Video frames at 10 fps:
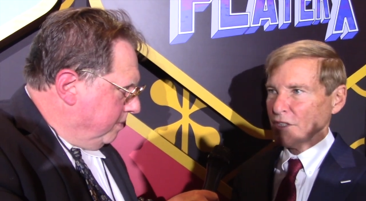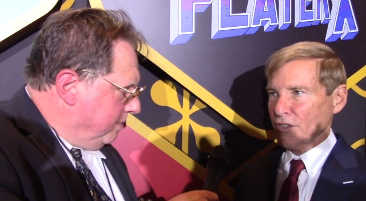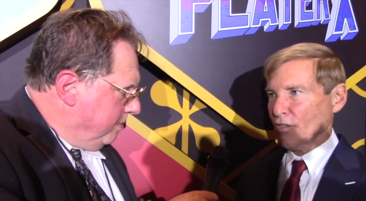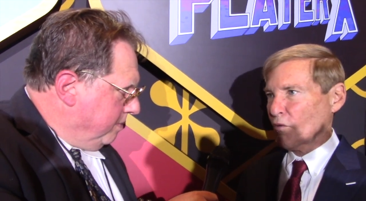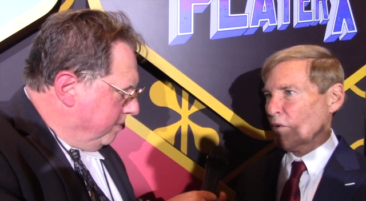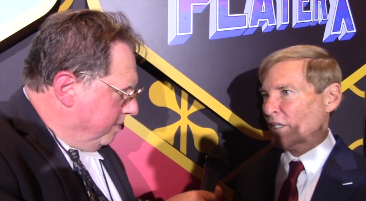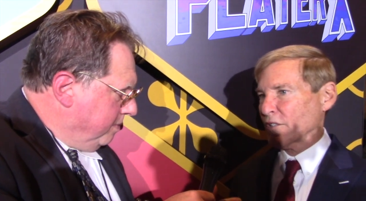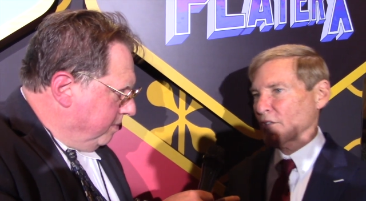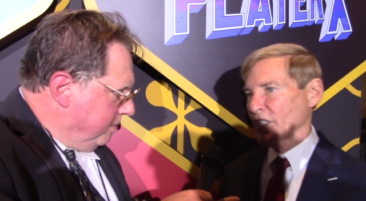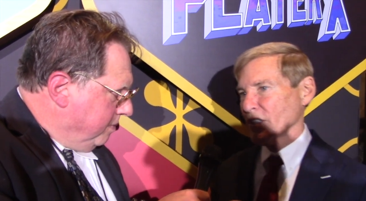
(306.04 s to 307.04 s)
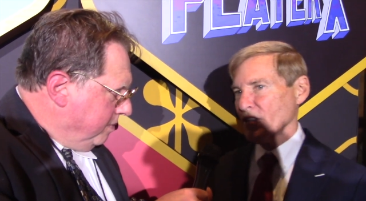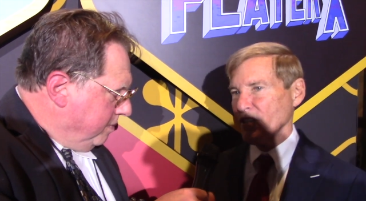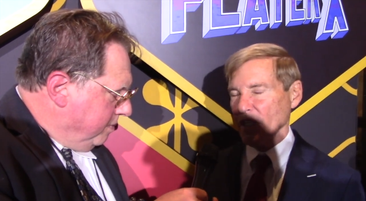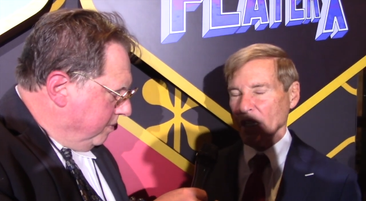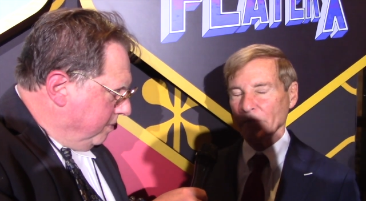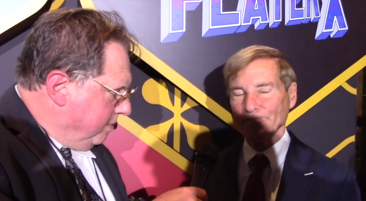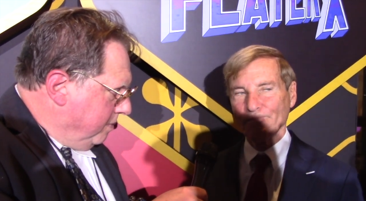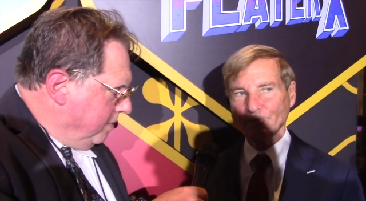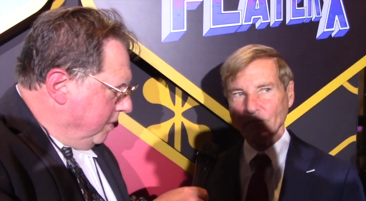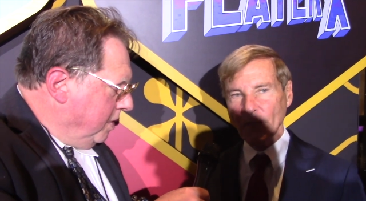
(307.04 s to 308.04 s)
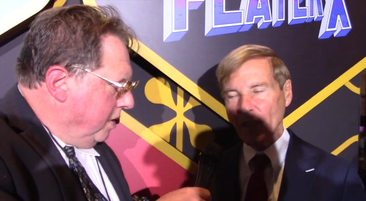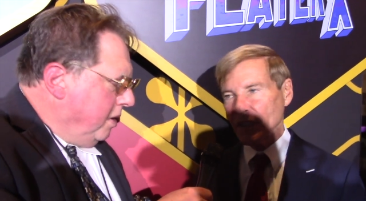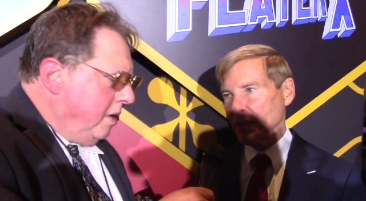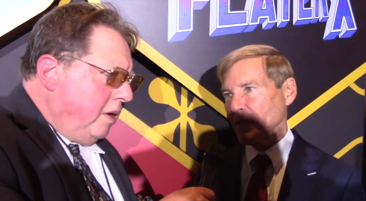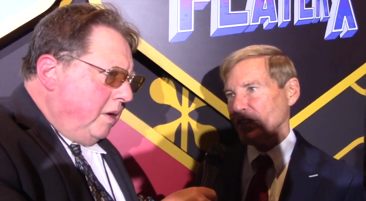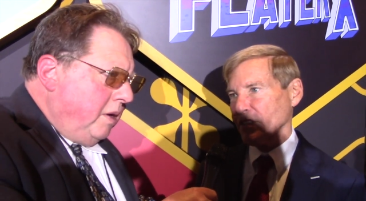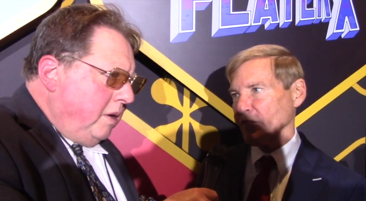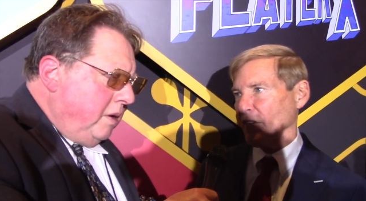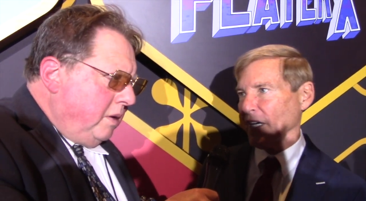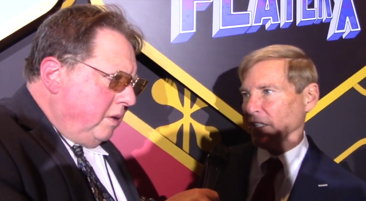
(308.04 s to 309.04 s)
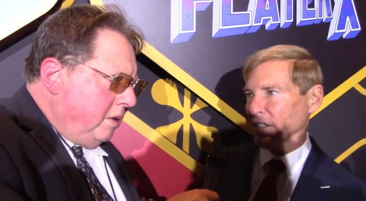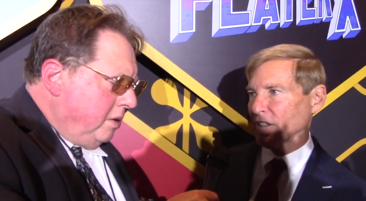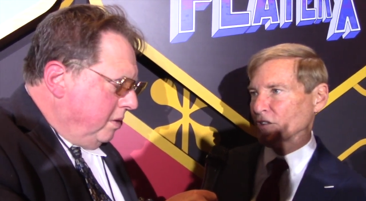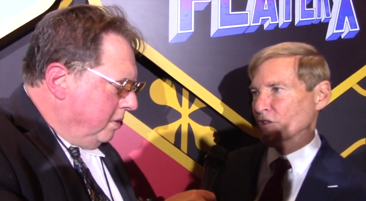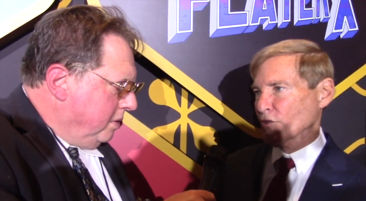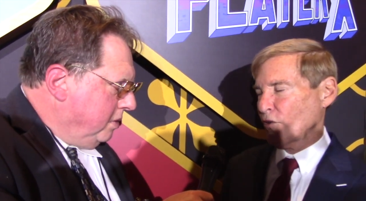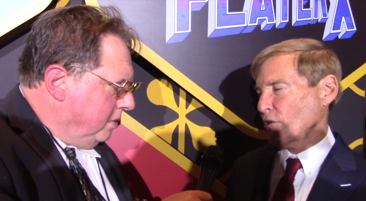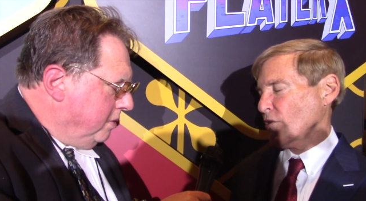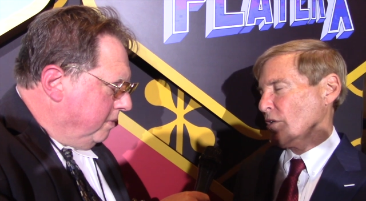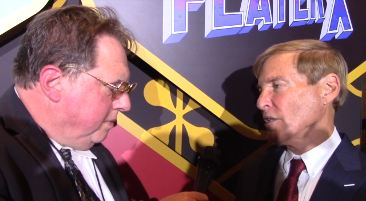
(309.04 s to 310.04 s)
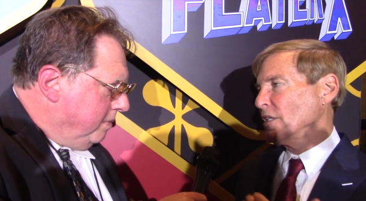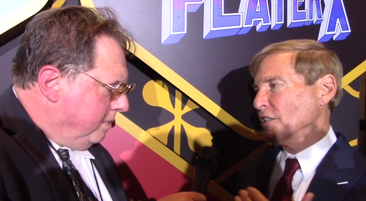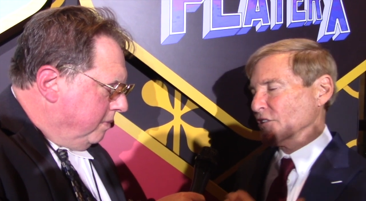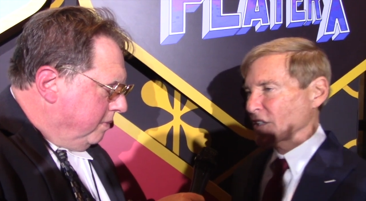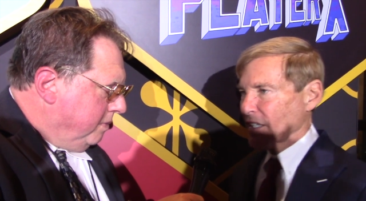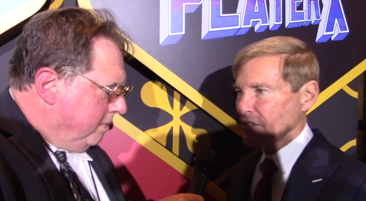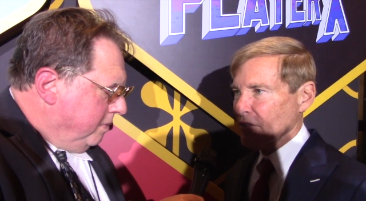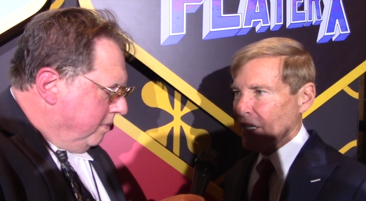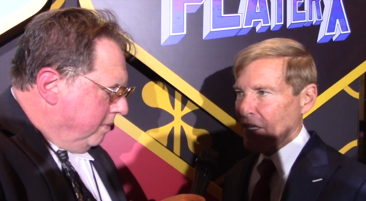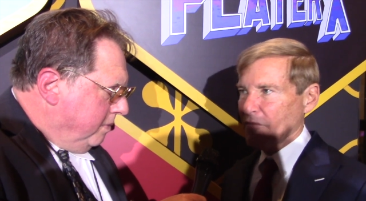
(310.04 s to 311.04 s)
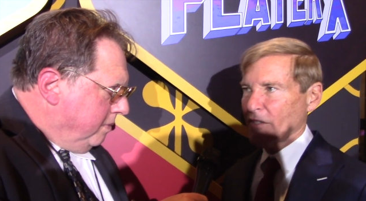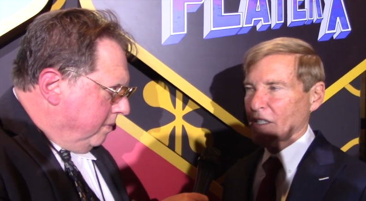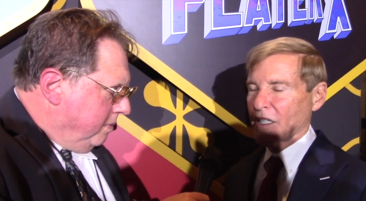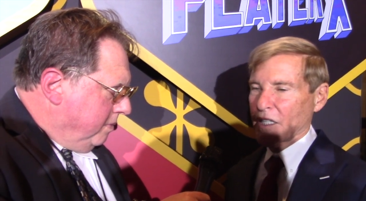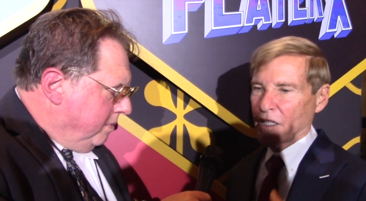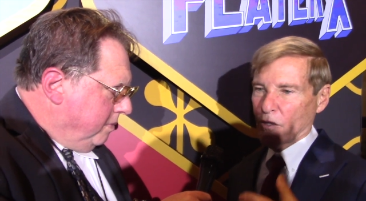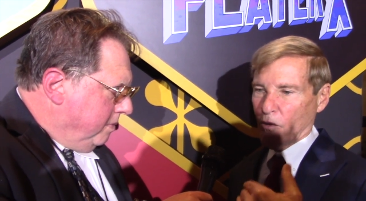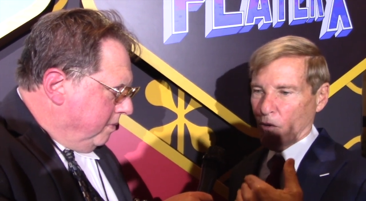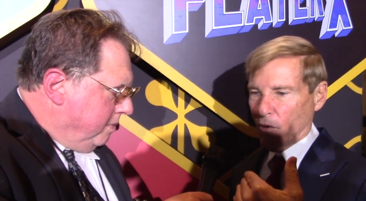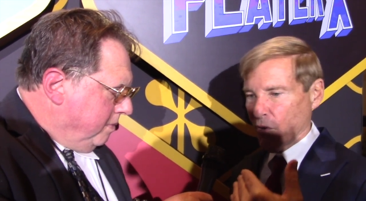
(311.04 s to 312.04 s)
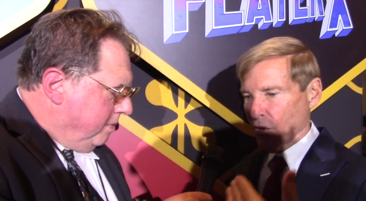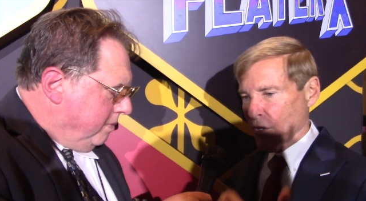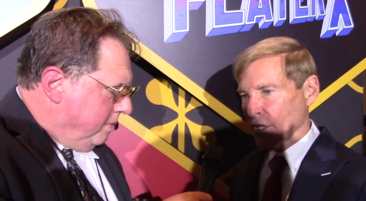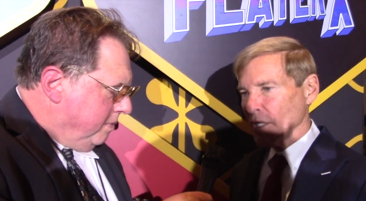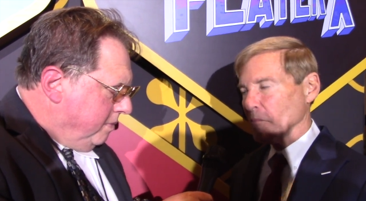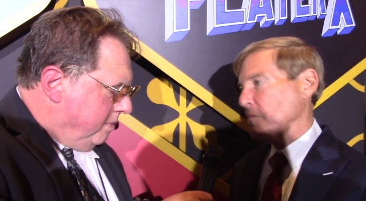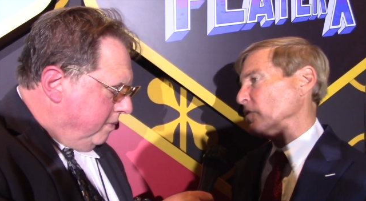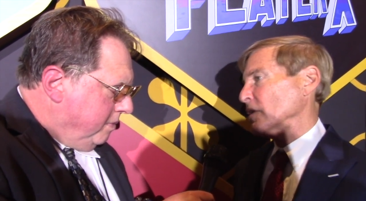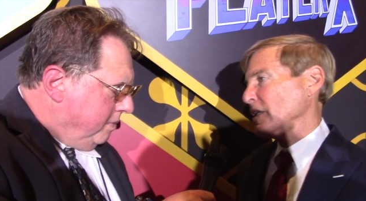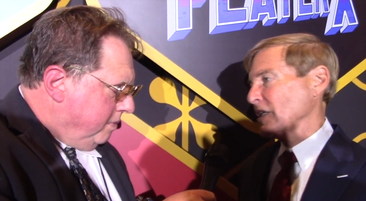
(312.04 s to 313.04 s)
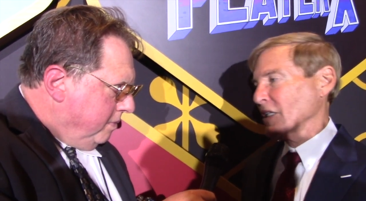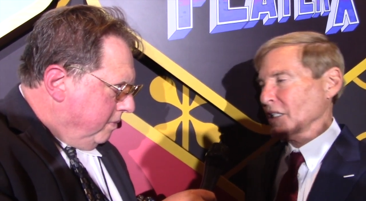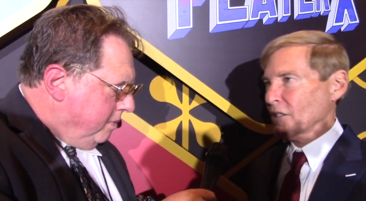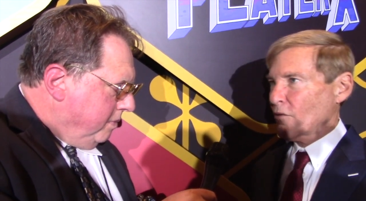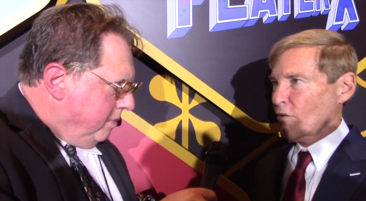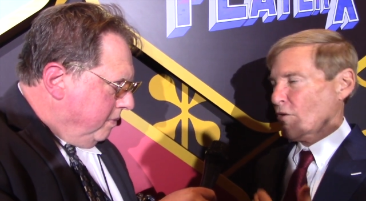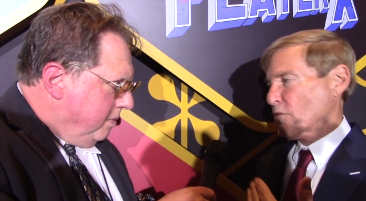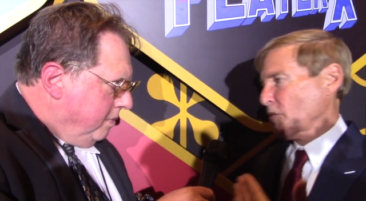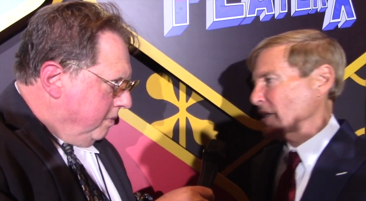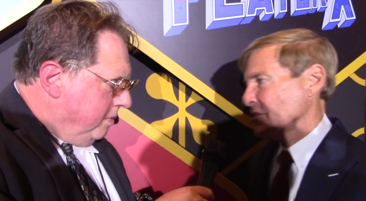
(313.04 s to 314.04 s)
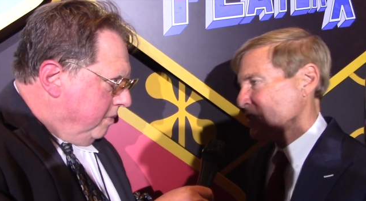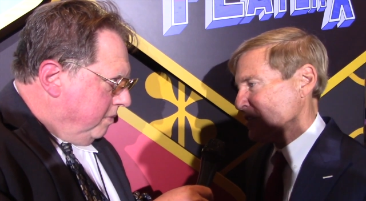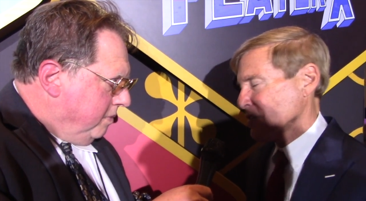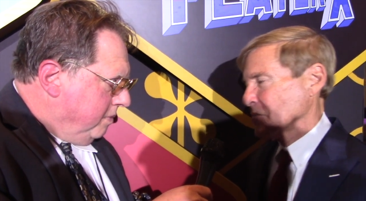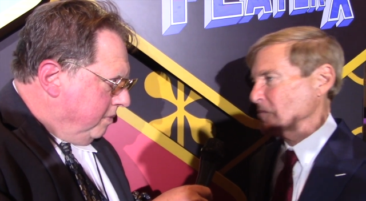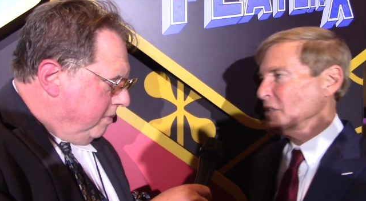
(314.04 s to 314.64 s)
Speaker 1: So whether it's domestic violence or sex trafficking or bullying or racism,